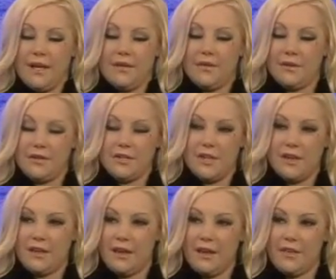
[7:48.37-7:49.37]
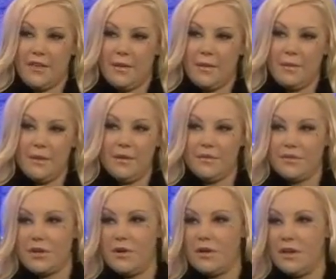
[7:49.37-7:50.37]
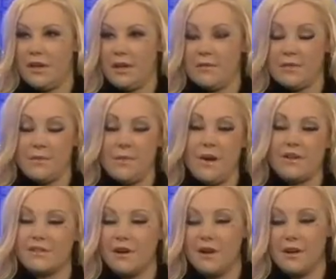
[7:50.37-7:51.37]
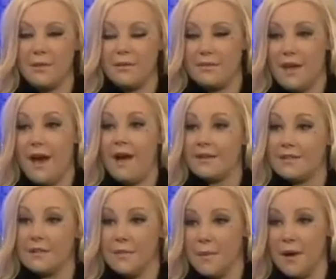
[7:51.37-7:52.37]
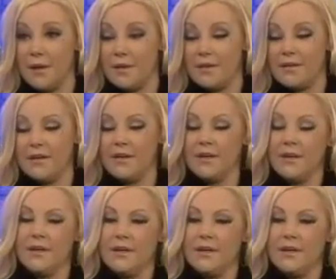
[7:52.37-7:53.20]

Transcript: I don't understand. Like, I thought maybe he was joking, and I was embarrassed already to ask him about it.